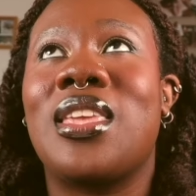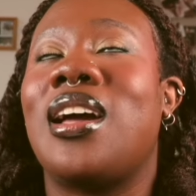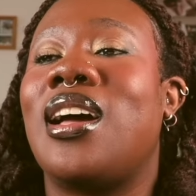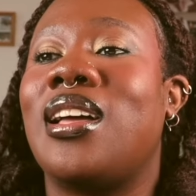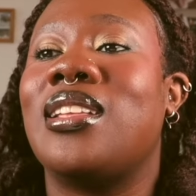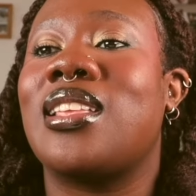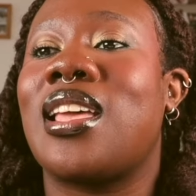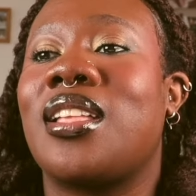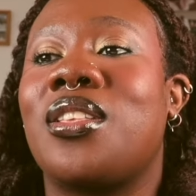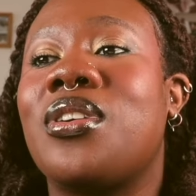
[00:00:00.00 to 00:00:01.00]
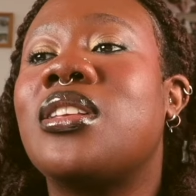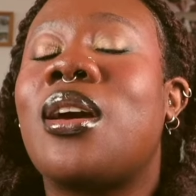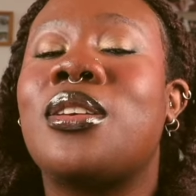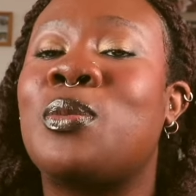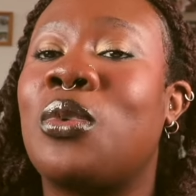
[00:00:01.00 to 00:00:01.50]
and they are 3
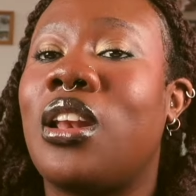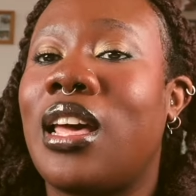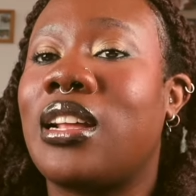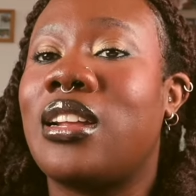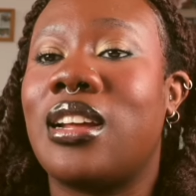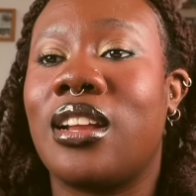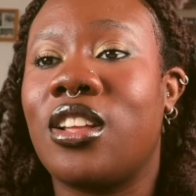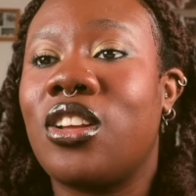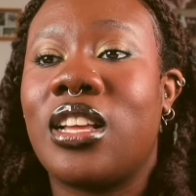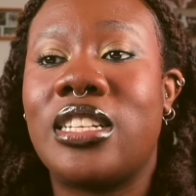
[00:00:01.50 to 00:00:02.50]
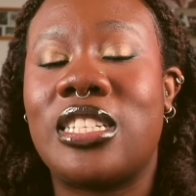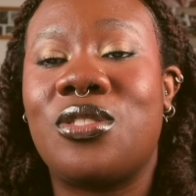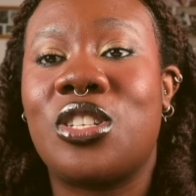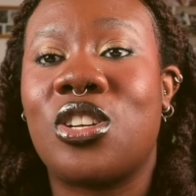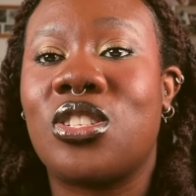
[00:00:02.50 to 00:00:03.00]
times more likely than any other generation